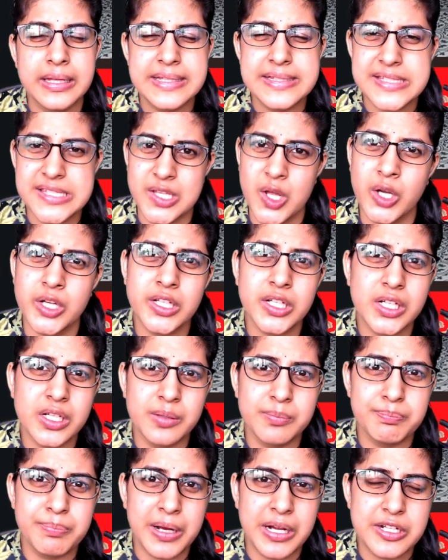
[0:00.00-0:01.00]
it's not a
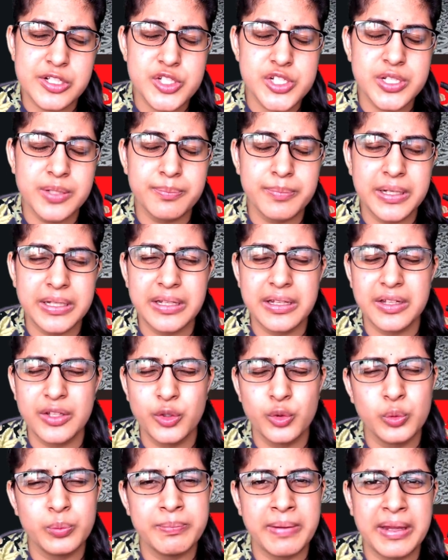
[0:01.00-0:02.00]
compulsion but
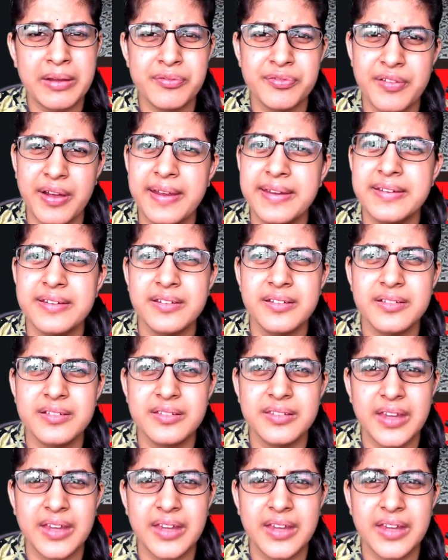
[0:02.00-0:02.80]
you may find